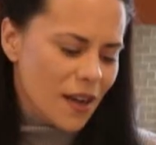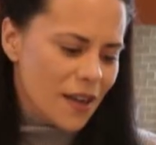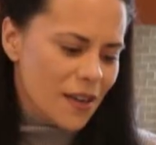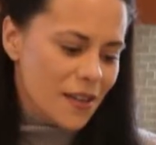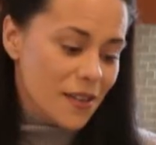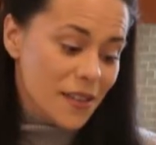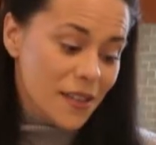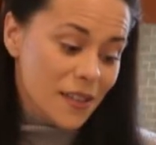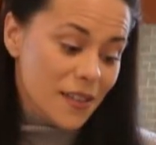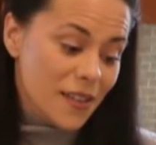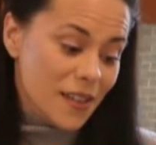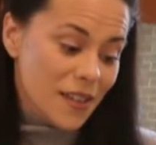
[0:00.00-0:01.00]

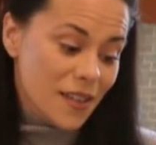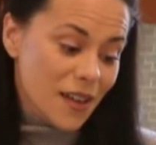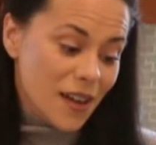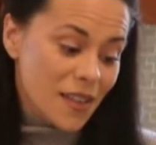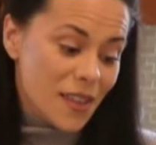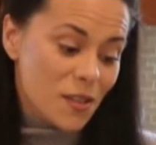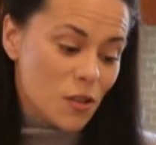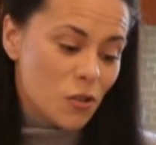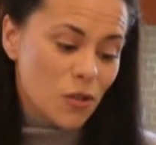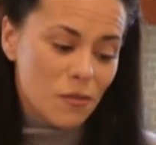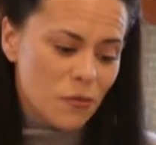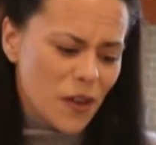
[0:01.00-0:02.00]
I think the
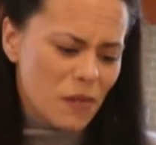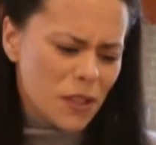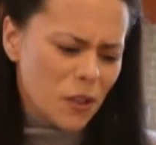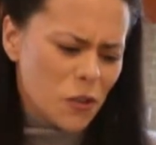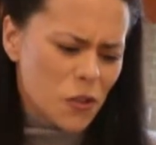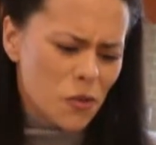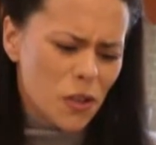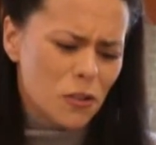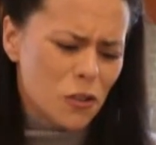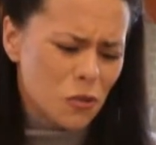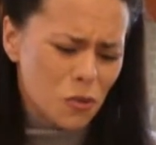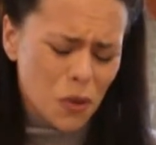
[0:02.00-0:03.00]
Trump family also
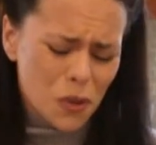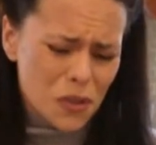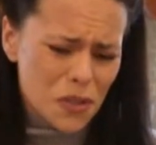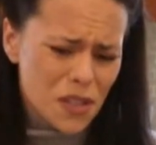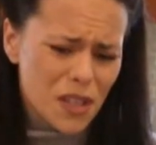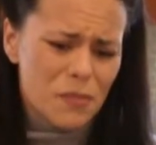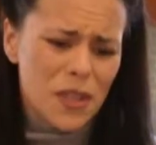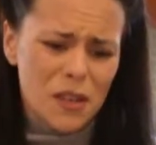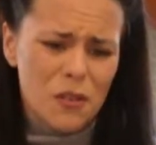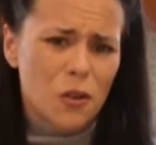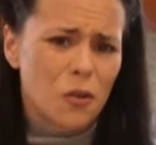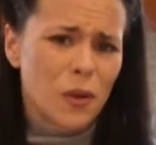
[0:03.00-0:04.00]
controls something
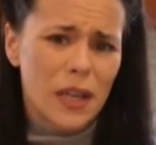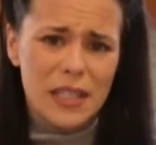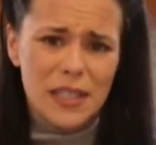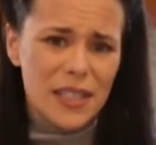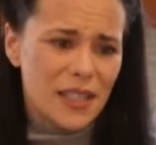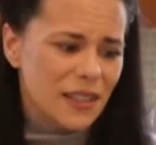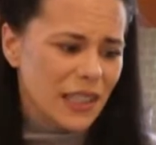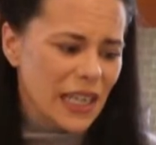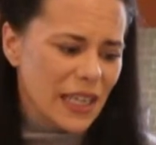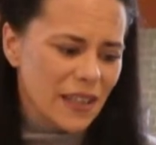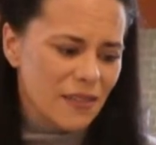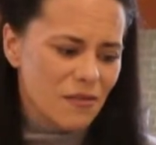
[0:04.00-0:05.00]
crazy
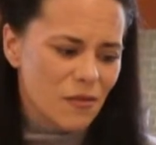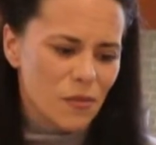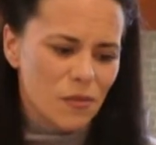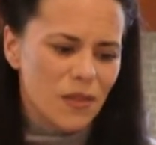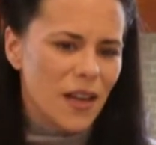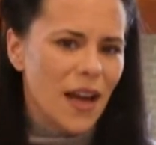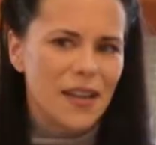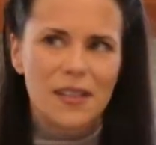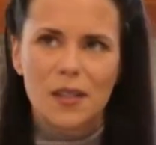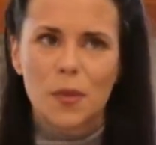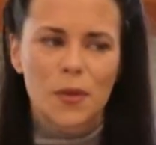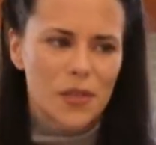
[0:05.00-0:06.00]
like
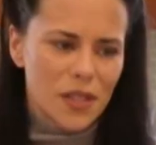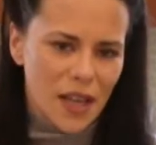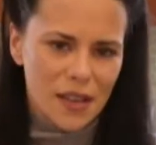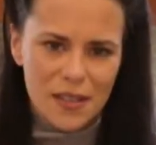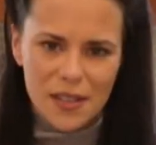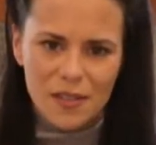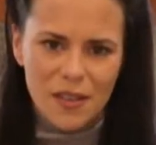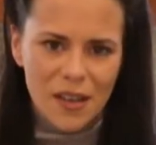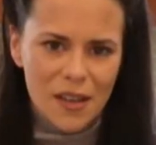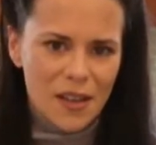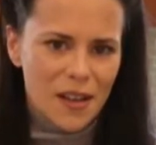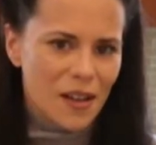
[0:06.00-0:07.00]
90%
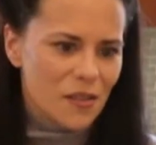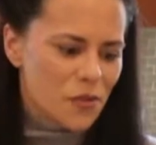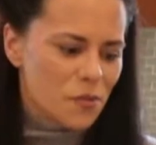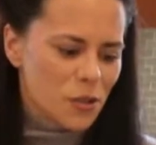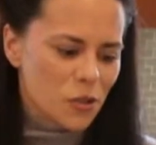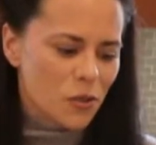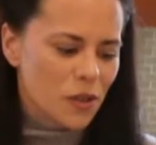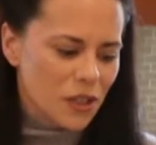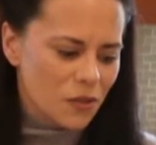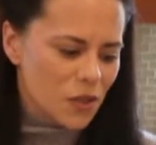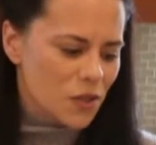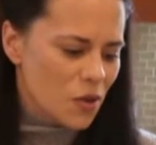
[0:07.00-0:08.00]
of the majority
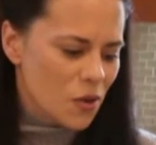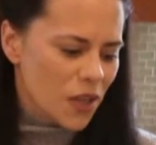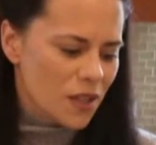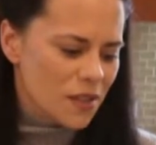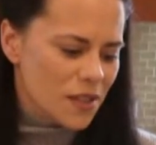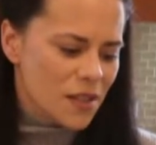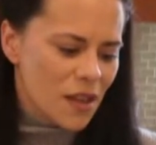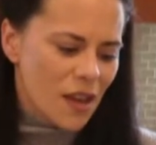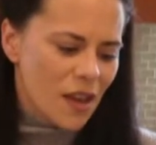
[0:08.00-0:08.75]
of the tokens.